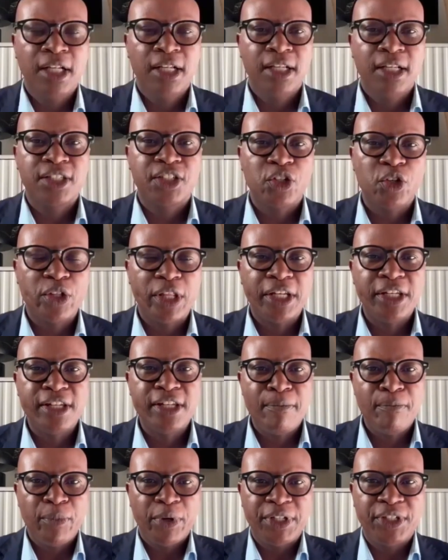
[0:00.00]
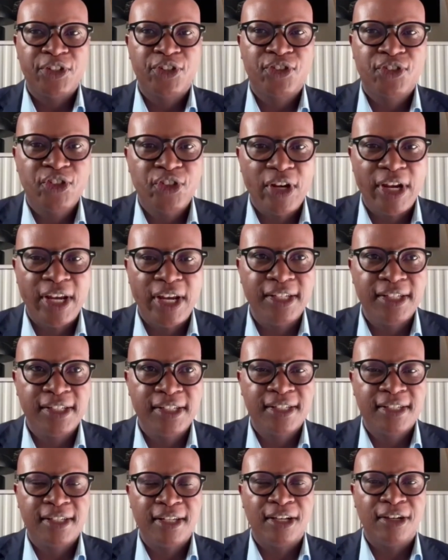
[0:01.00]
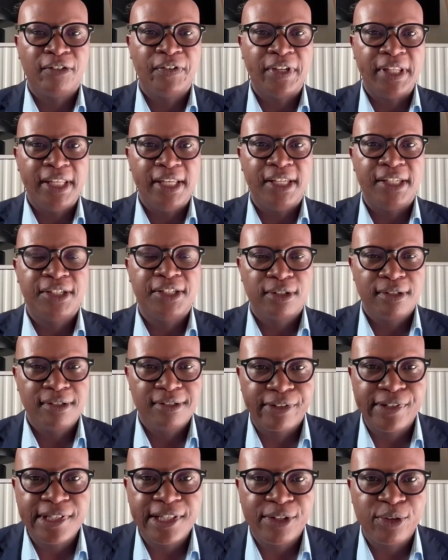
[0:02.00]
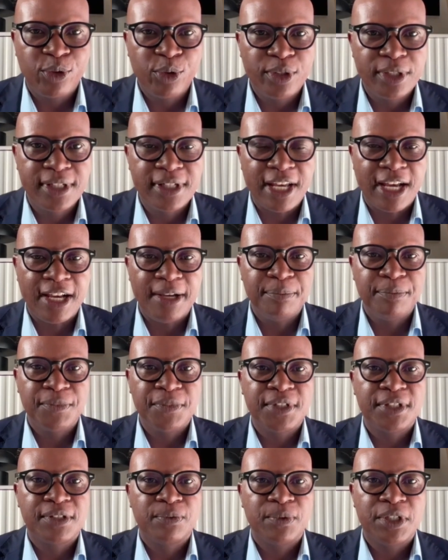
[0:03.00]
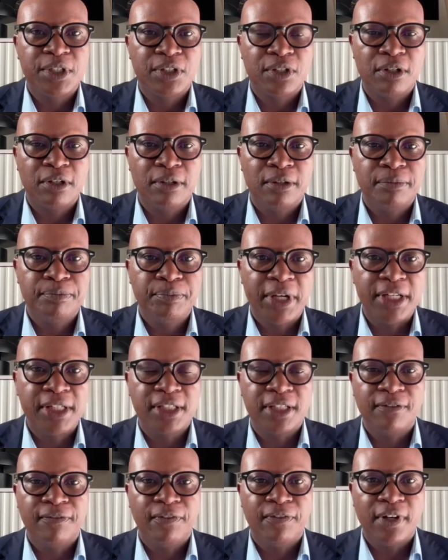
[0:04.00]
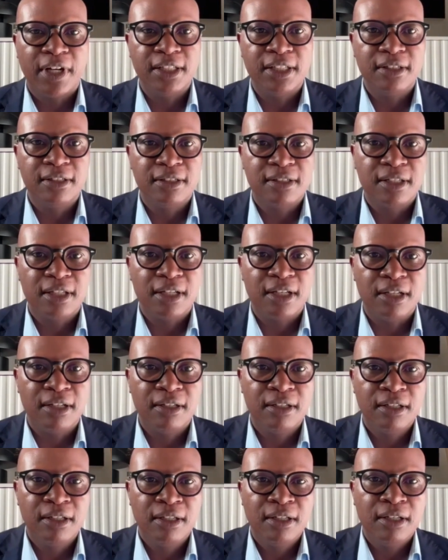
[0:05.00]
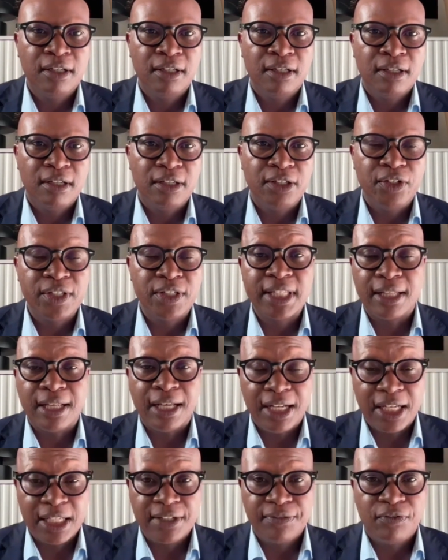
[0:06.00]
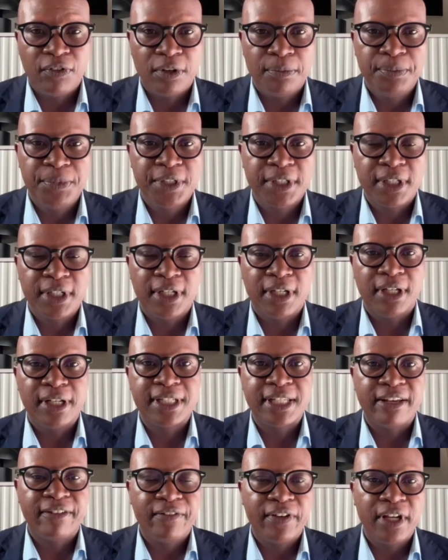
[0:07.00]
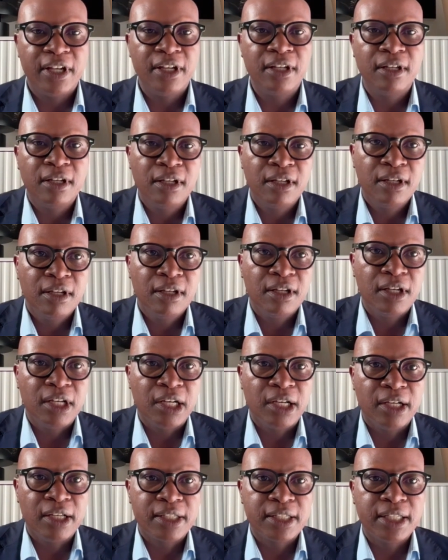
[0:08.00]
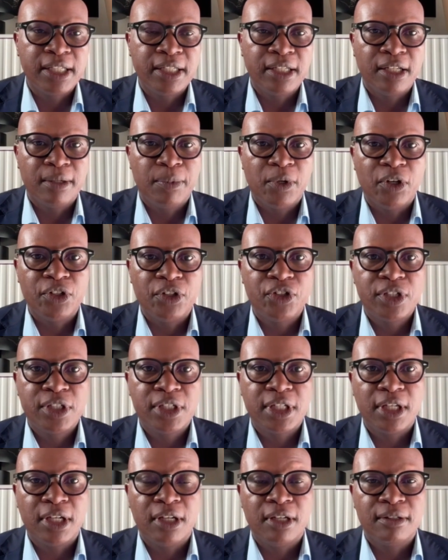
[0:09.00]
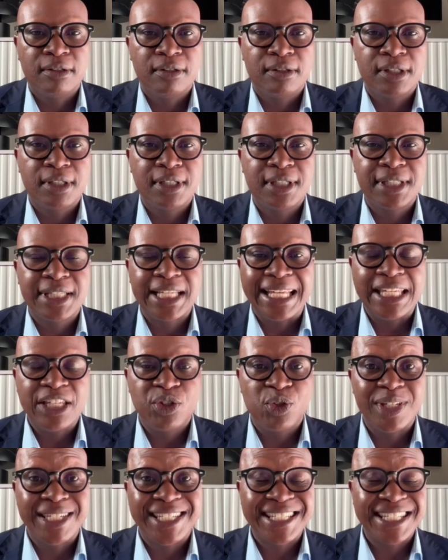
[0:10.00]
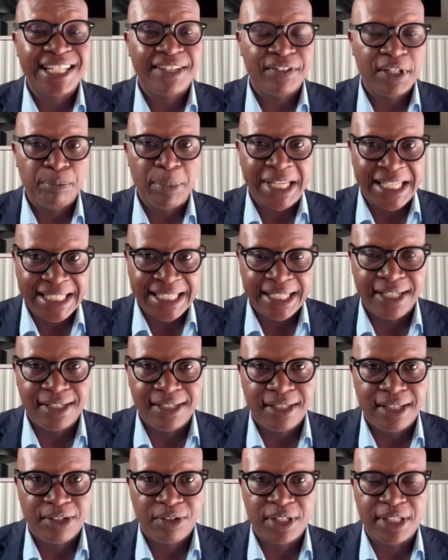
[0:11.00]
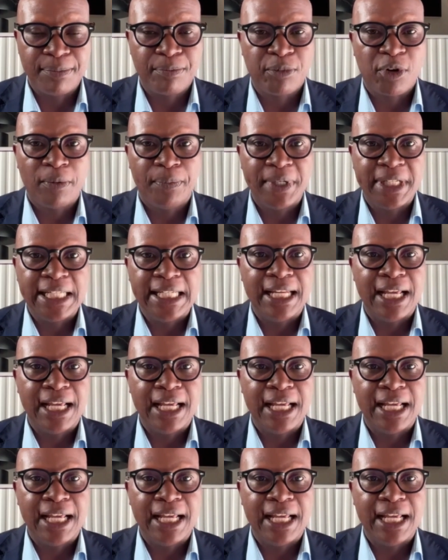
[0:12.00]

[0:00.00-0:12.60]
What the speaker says: So that number has changed over the years. So during the good times, we saw pension funds using the Alex Forbes survey sitting at about 6 to 7%. That was a property